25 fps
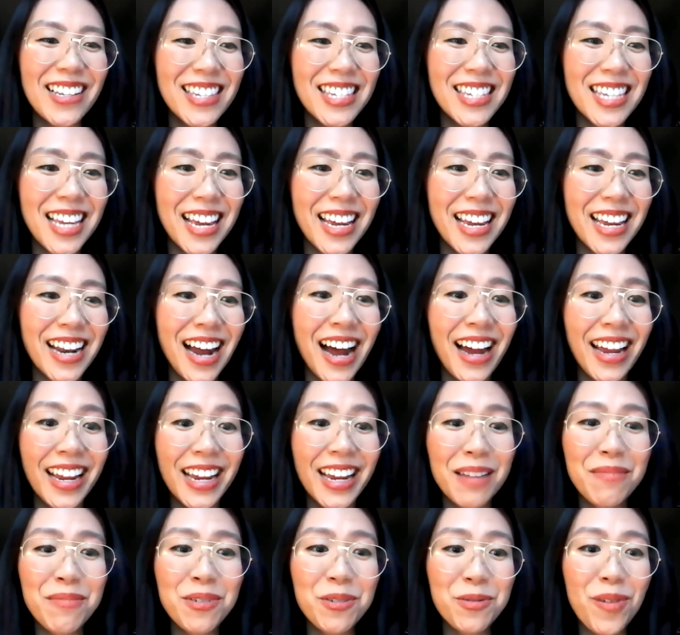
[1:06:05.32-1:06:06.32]
else said, I
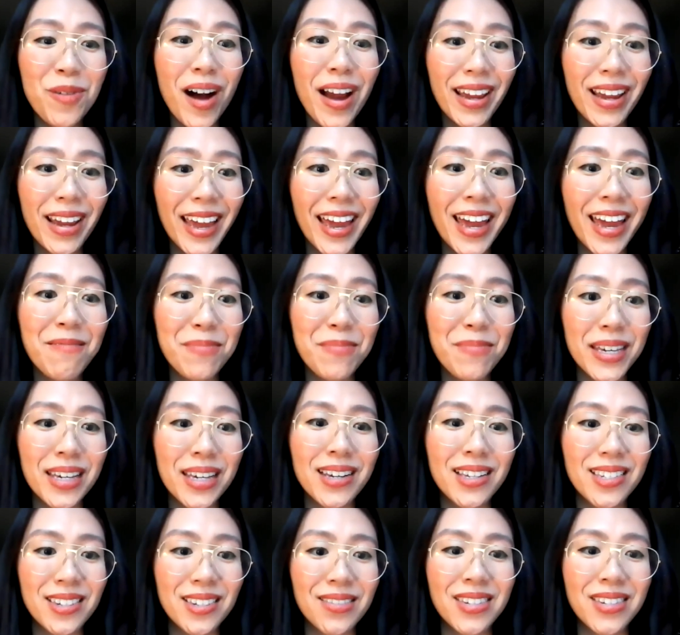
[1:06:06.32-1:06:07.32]
am who I am
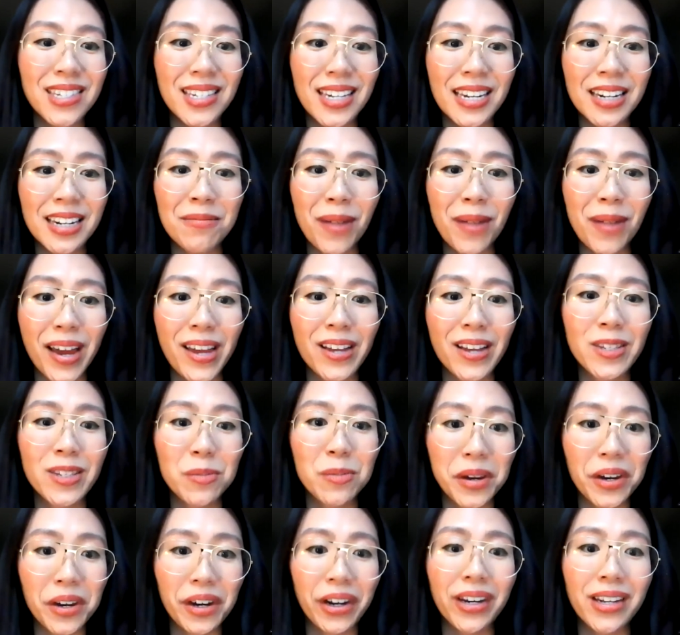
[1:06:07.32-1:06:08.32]
because of Syd and my
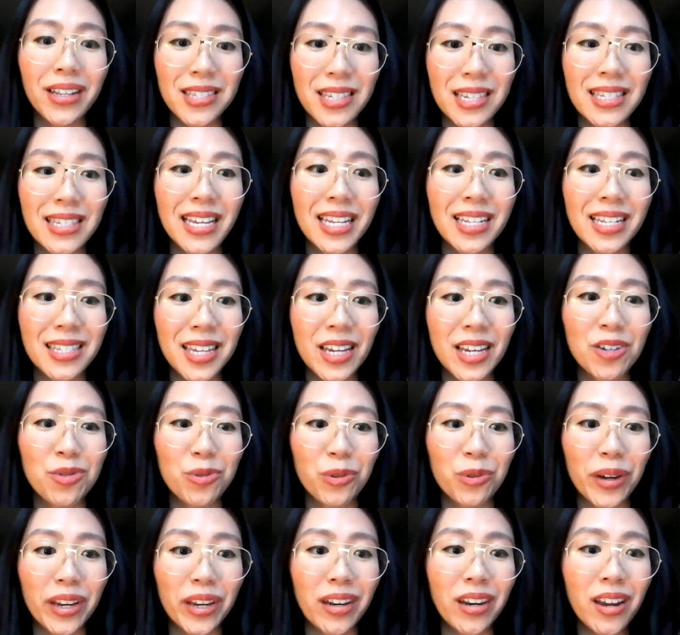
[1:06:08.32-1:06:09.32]
experiences at
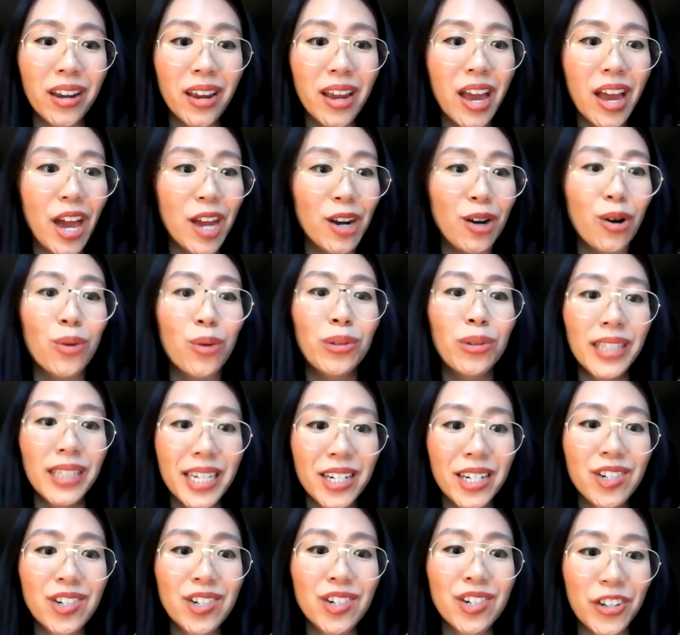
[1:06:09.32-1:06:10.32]
Cejwin and our
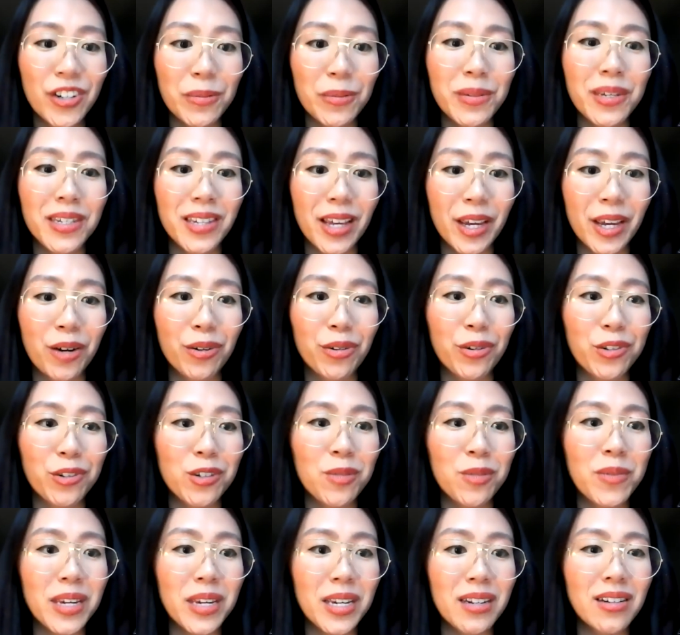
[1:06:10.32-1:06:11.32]
relationships as I grew
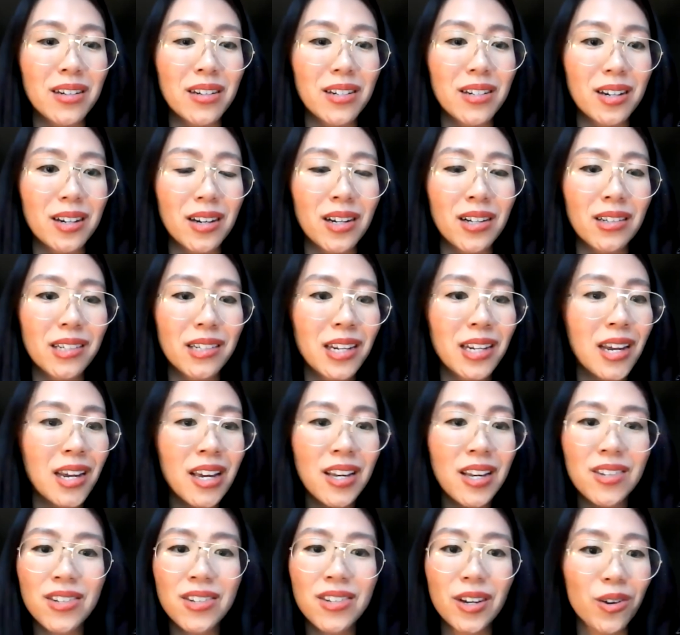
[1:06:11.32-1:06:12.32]
to be an adult.
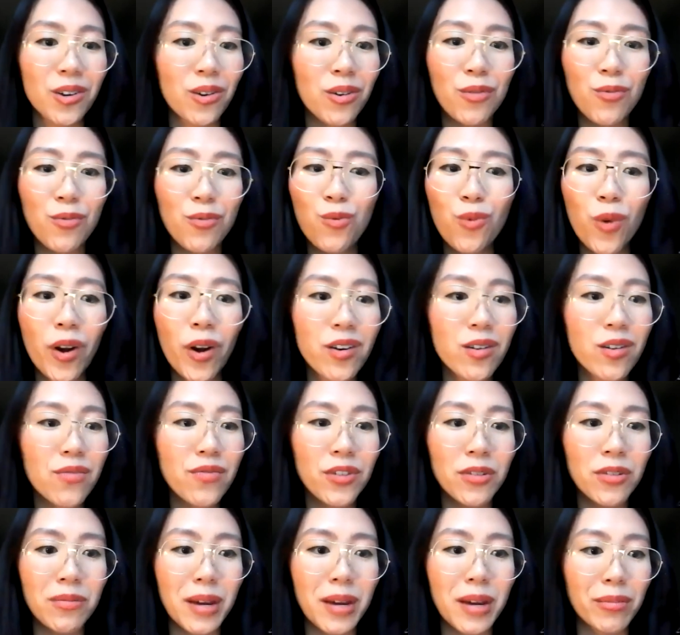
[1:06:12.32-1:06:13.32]
So
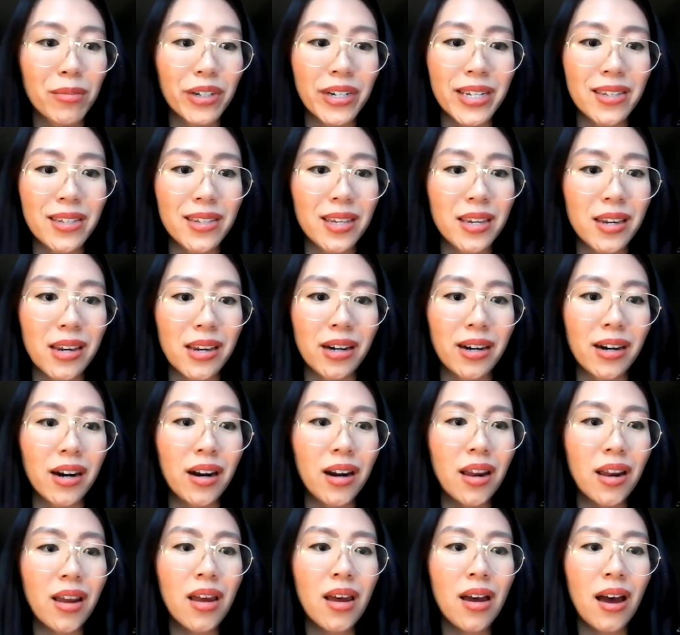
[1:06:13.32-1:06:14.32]
wonderful memories
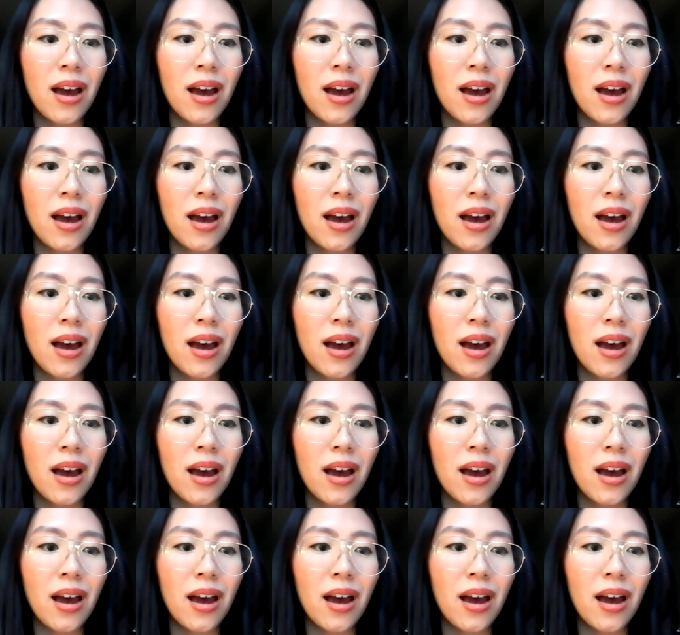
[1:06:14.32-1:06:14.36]
here.